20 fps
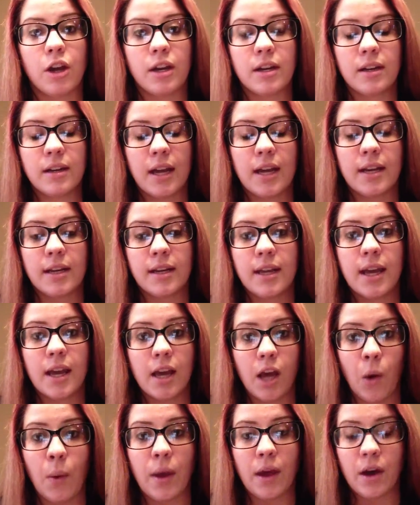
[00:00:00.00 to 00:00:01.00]
and
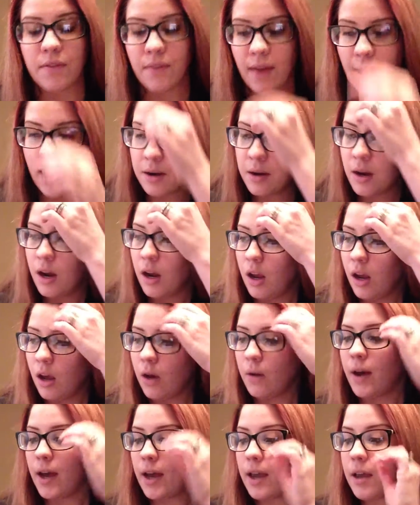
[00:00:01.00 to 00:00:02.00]
get going on that.
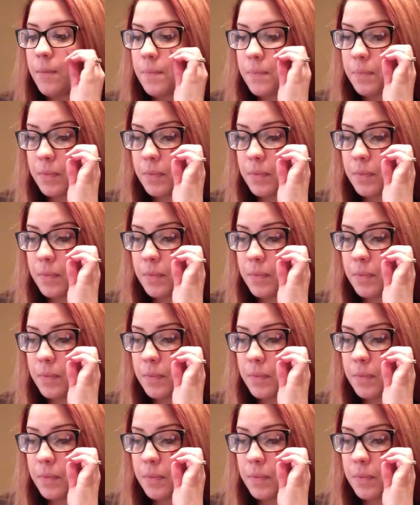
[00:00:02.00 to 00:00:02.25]
Okay.